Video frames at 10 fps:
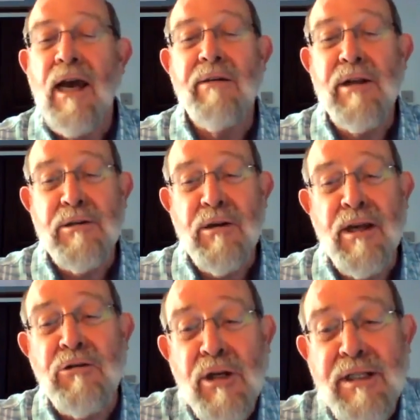I mean,
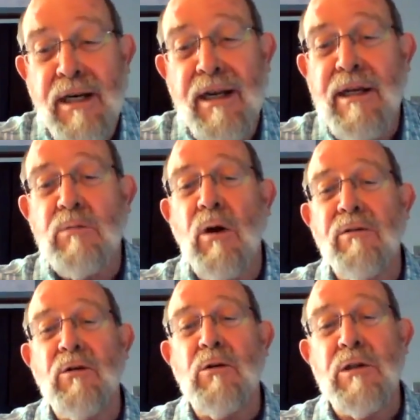it's what,
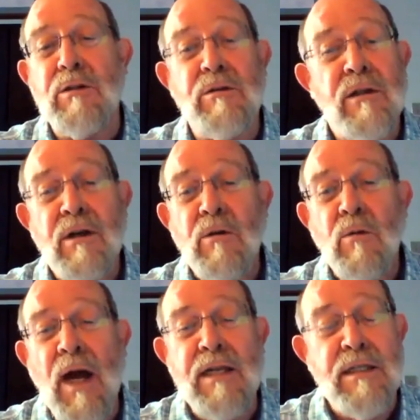of course,
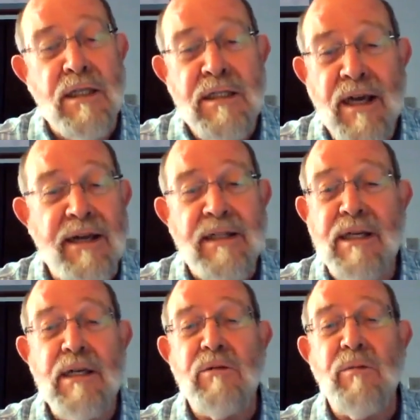as
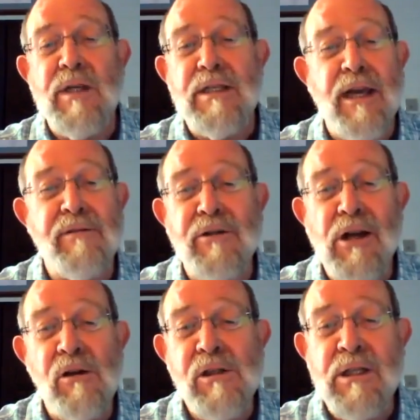societies, we've been saying for a
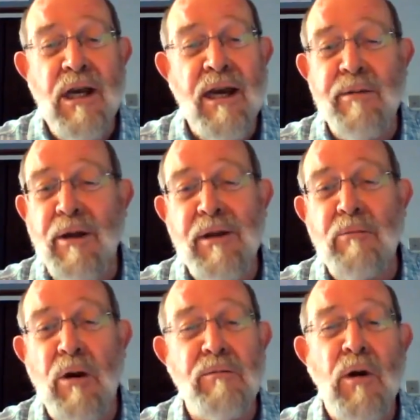long time, and I think what